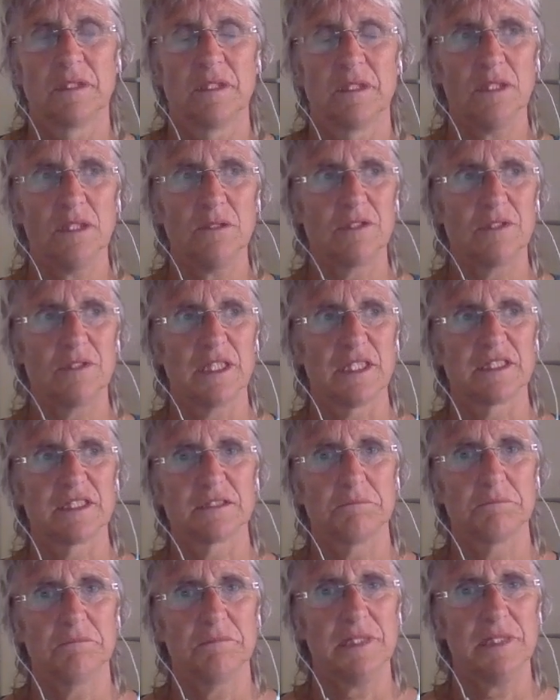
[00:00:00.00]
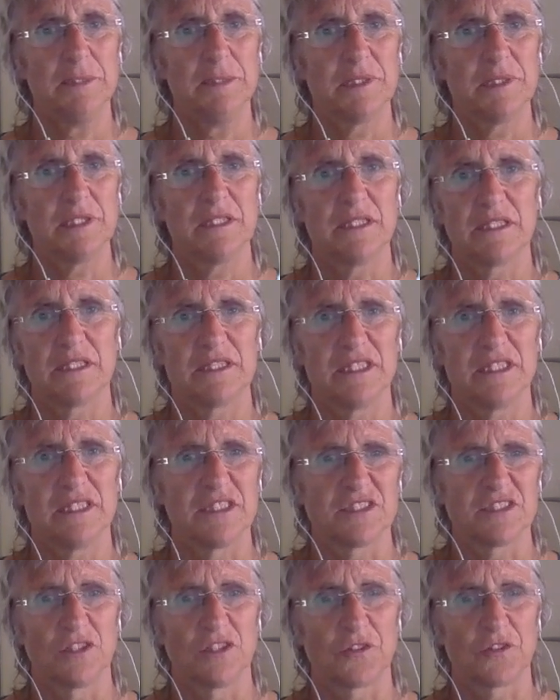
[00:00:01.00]
there's maybe that
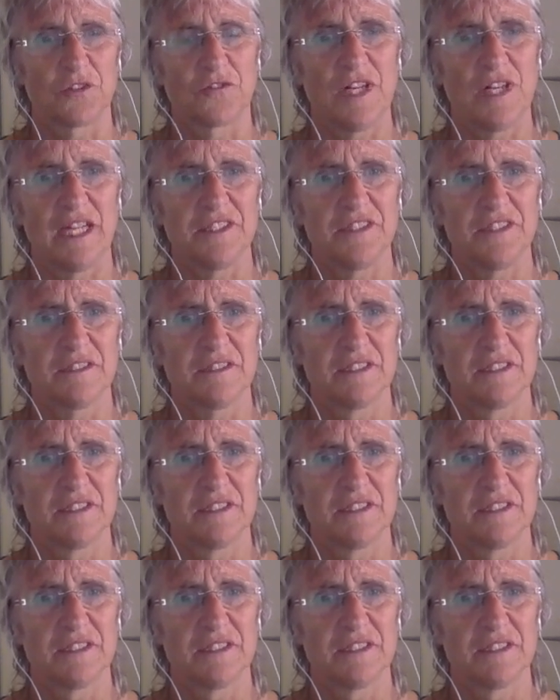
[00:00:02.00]
it's not right.